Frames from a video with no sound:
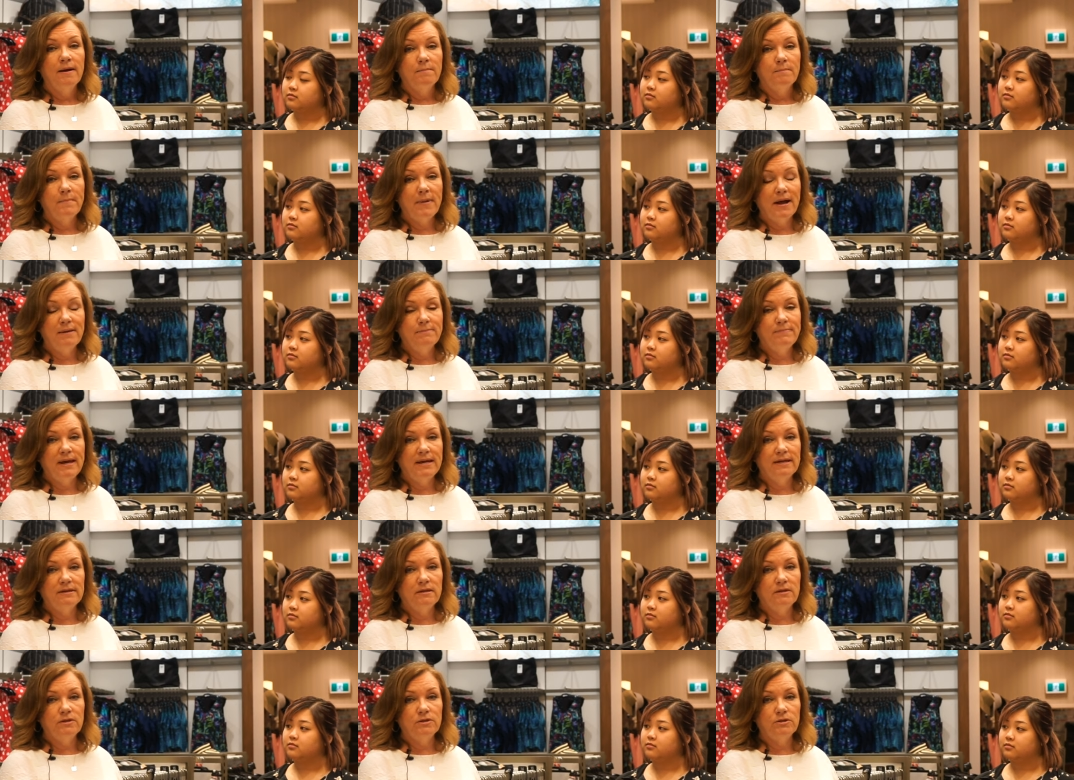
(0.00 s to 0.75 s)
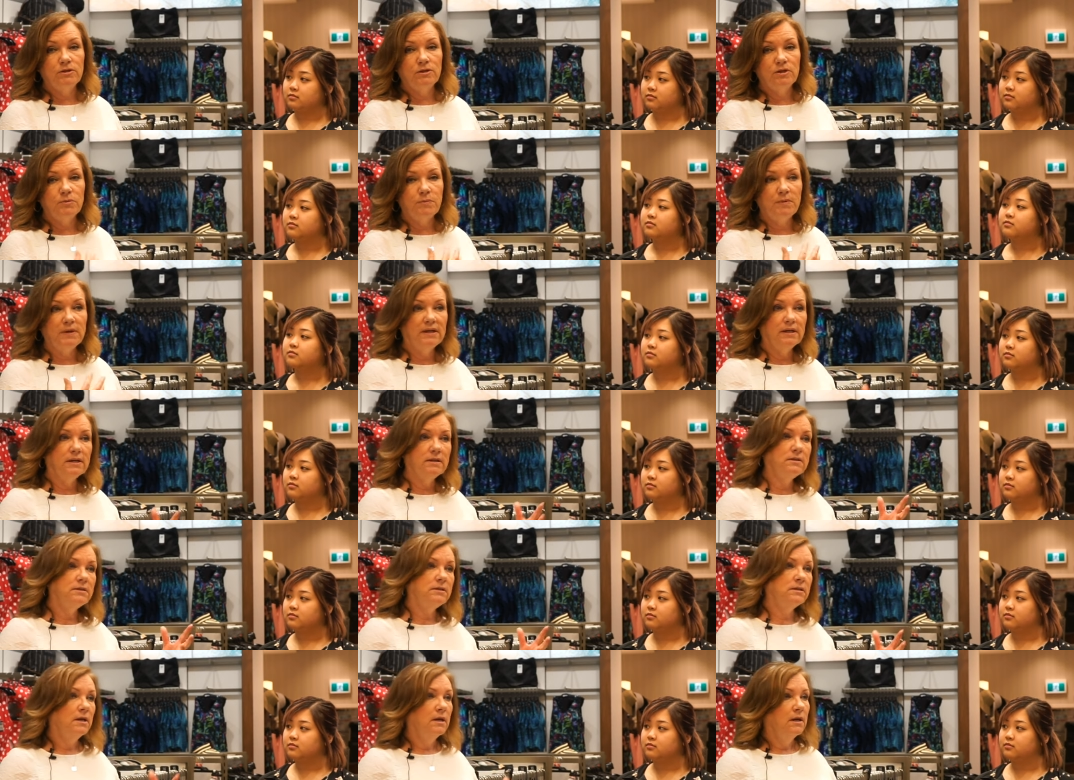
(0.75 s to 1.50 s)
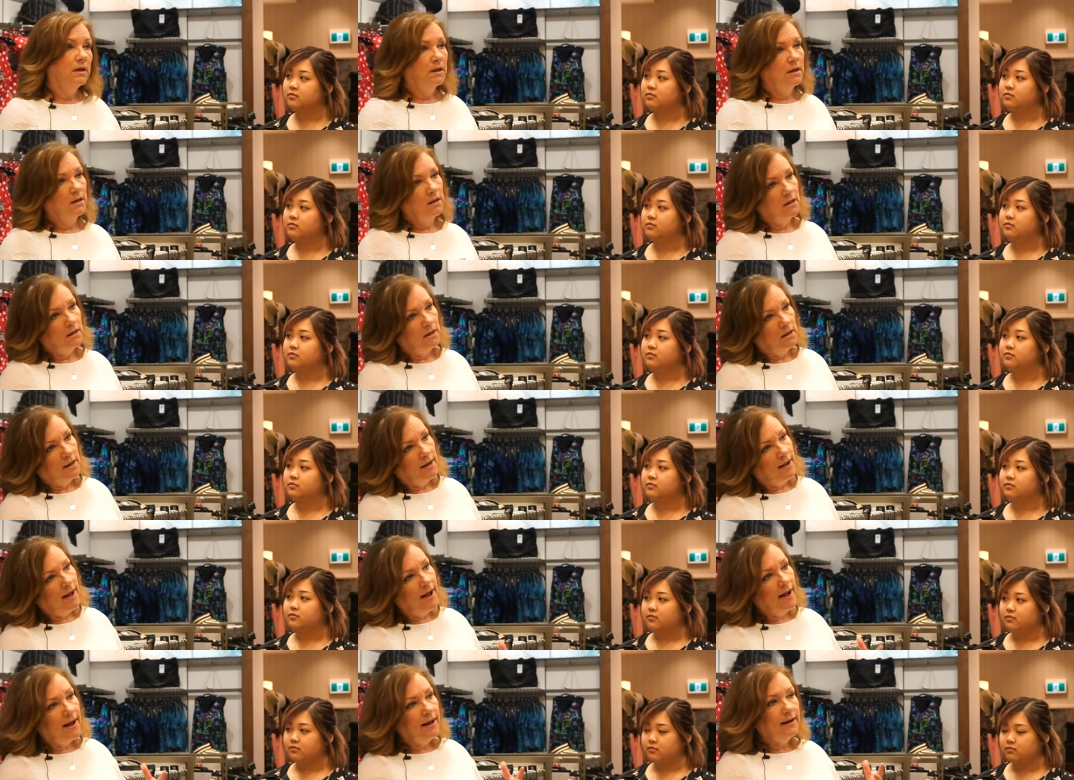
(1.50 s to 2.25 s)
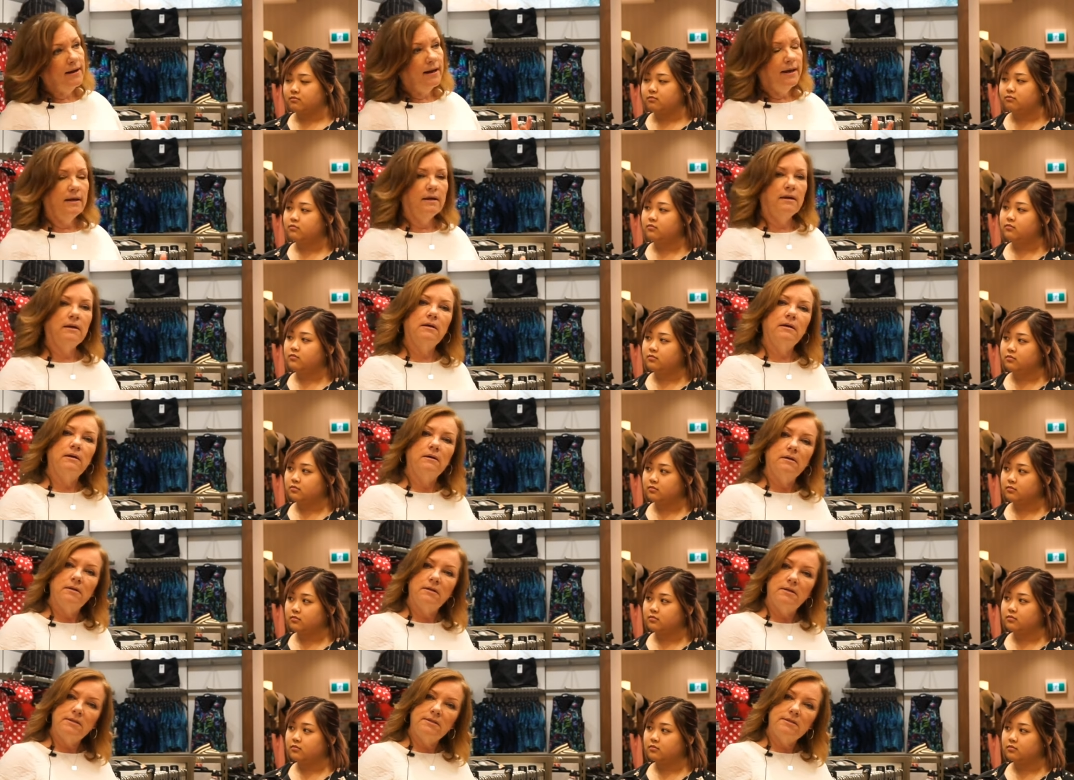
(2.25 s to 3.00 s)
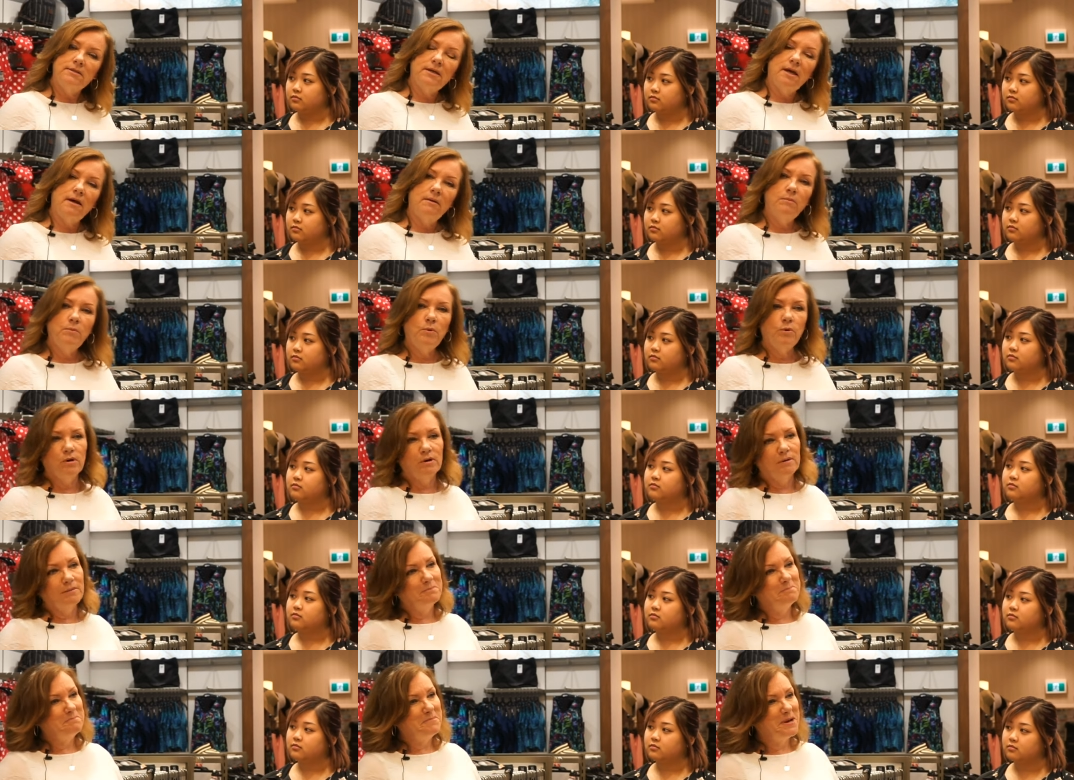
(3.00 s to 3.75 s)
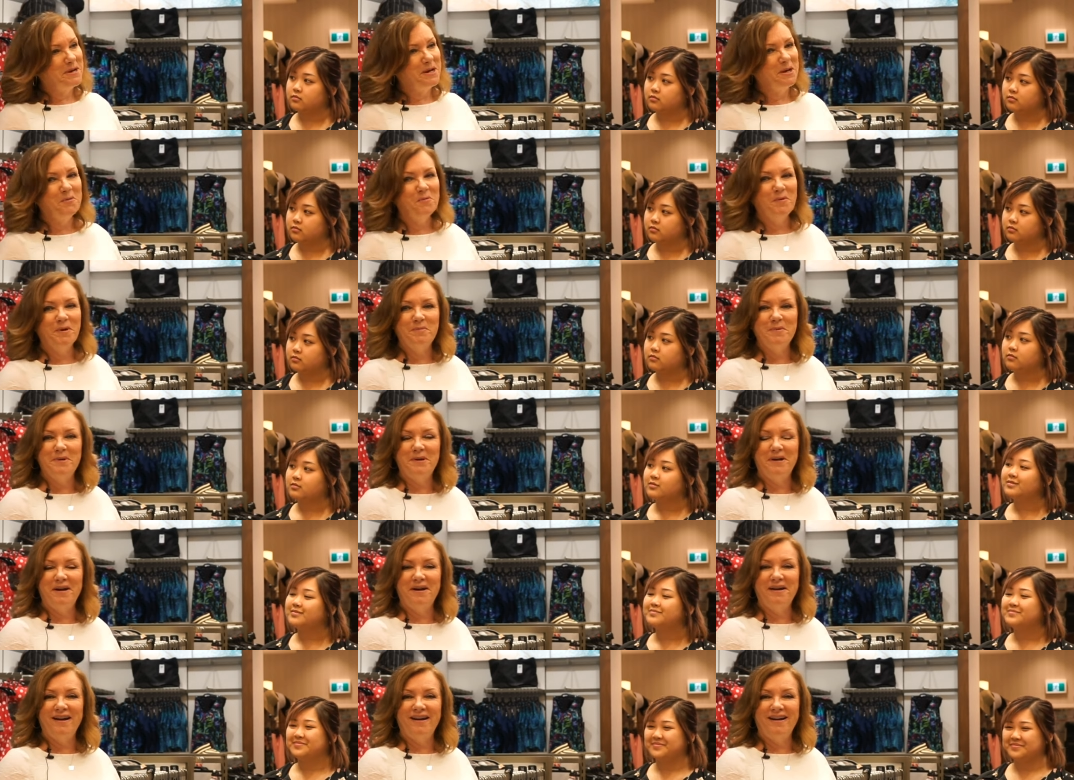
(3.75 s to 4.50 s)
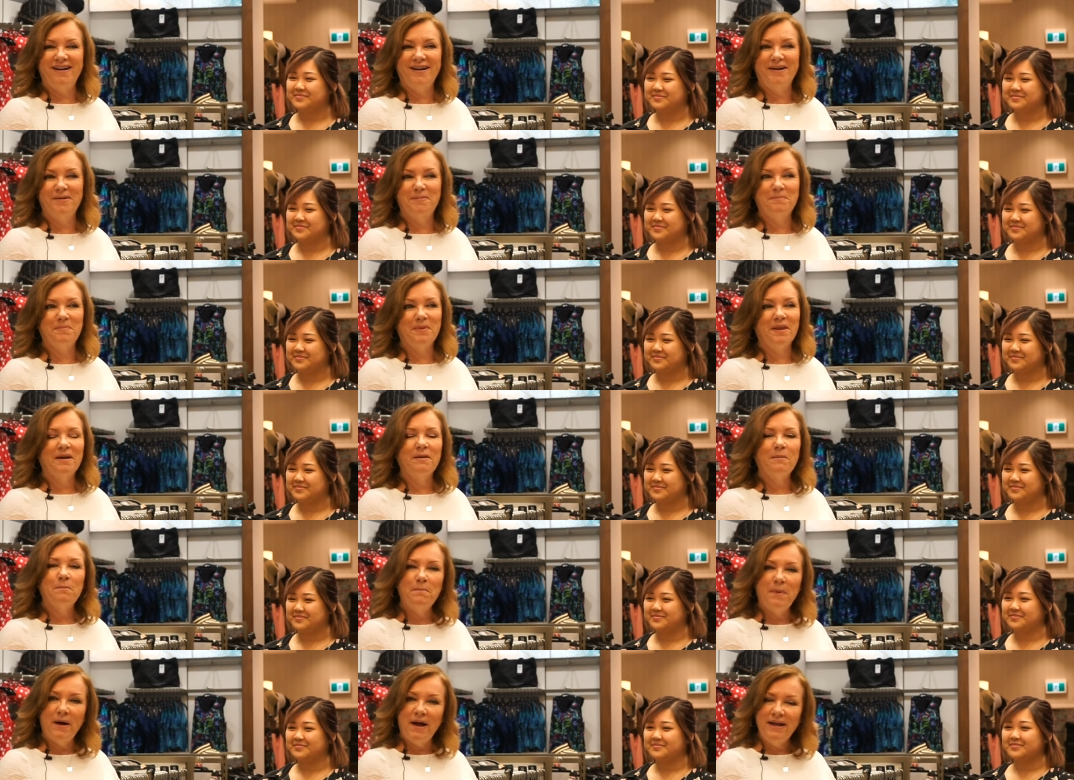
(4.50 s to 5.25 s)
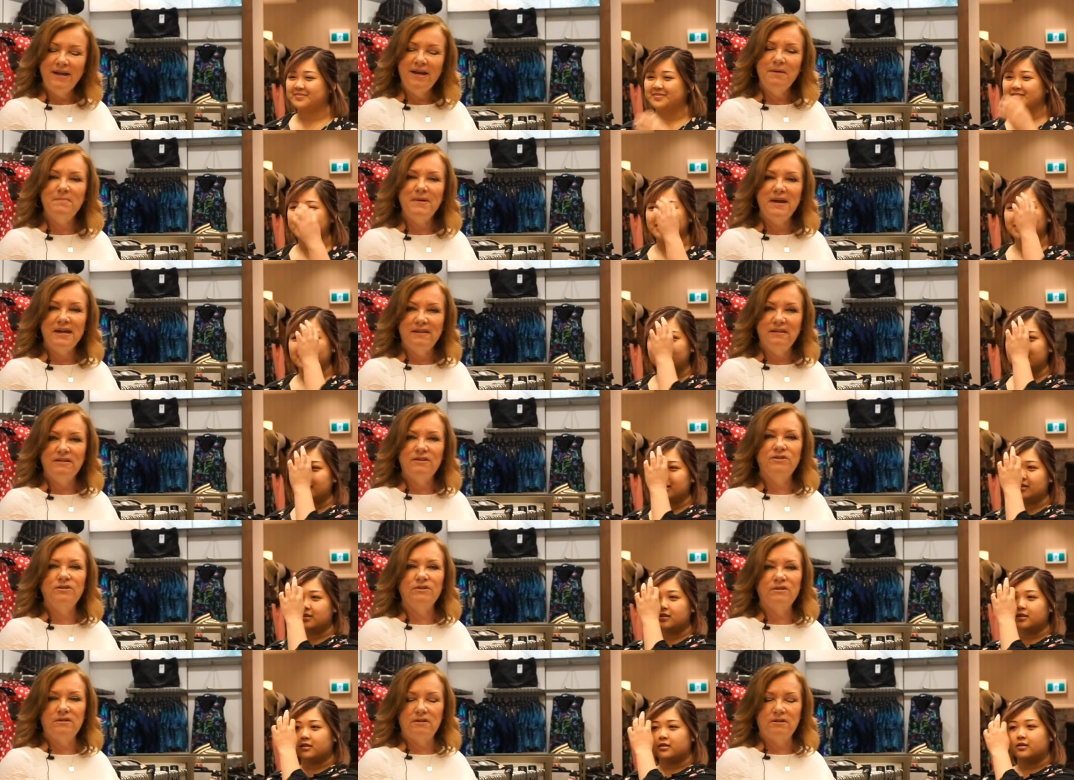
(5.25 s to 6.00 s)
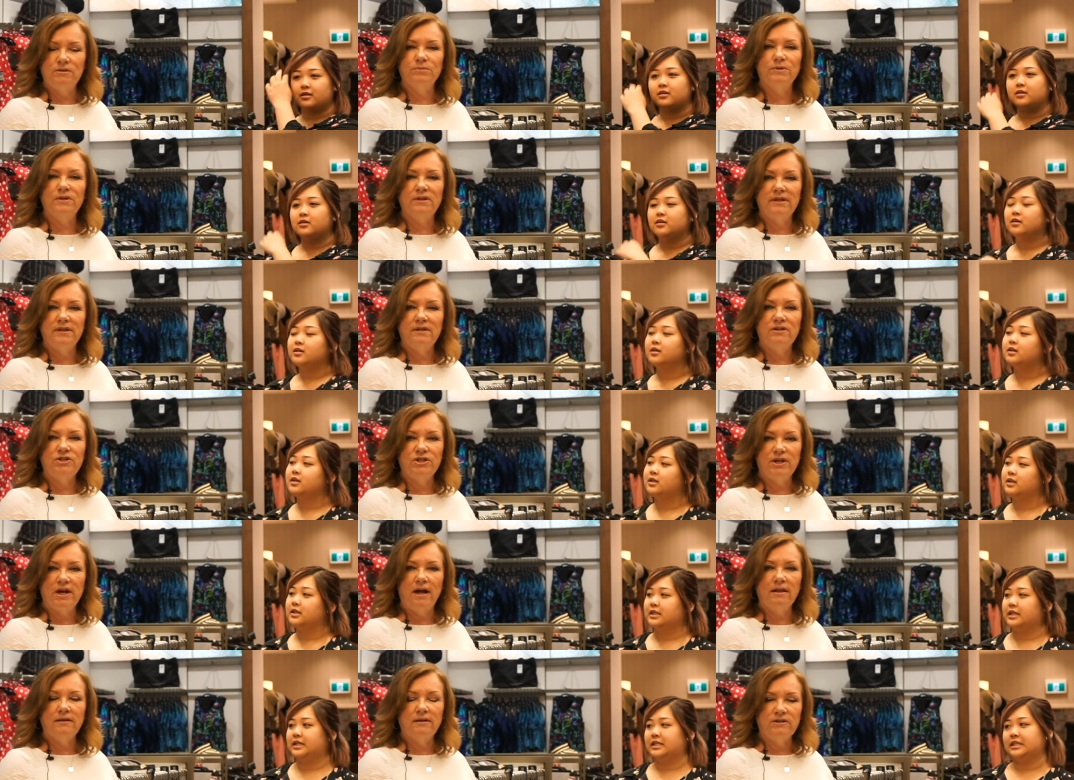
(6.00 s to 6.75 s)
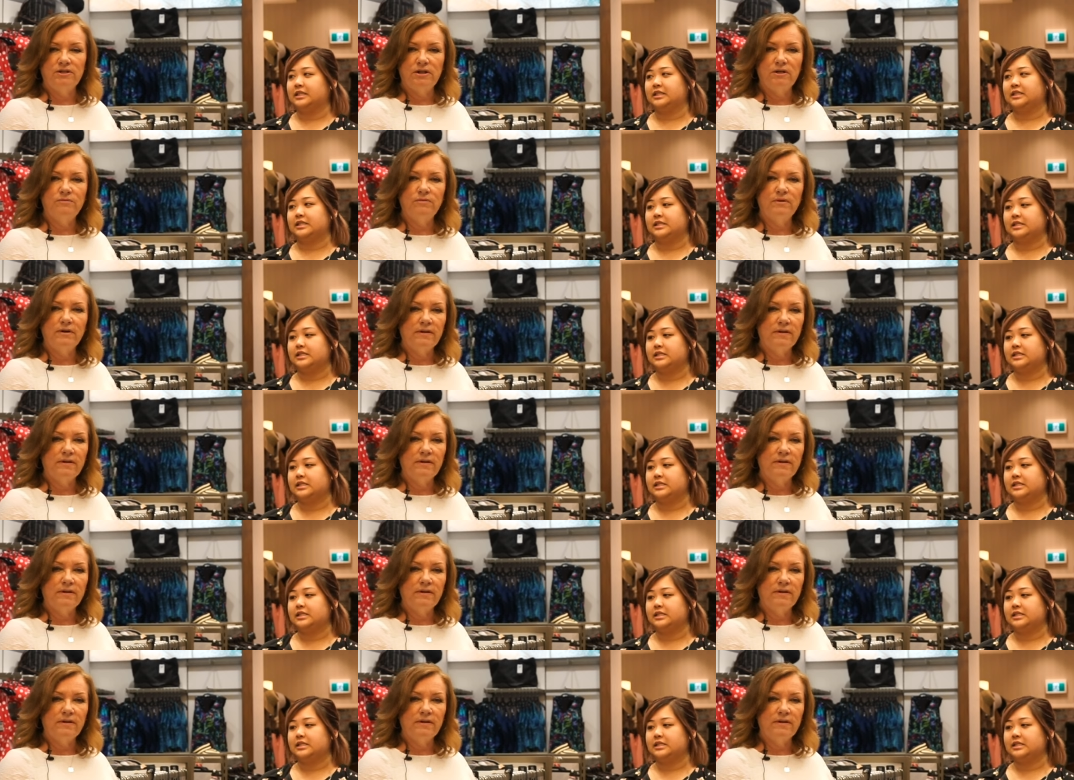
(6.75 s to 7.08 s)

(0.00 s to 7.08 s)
Speaker 1: my bathing suits because I, like some or many women, um, buying a bathing suit is really a challenge. I'd